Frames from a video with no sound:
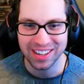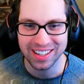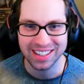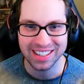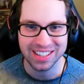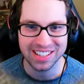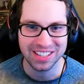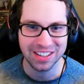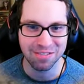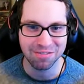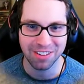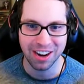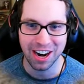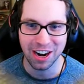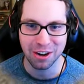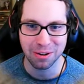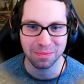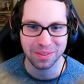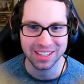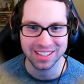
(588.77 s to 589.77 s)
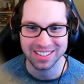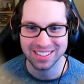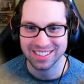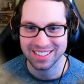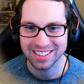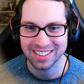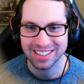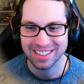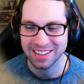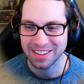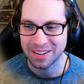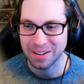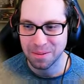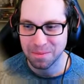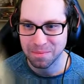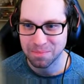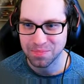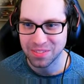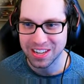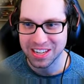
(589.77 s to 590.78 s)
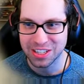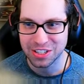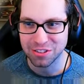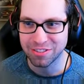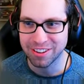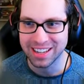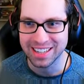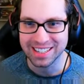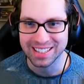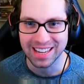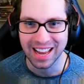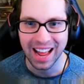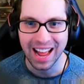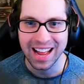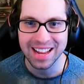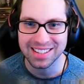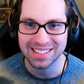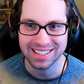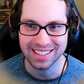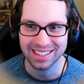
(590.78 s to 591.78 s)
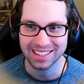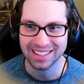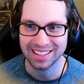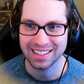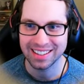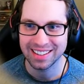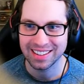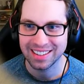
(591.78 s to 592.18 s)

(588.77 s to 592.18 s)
in these environments is fantastic.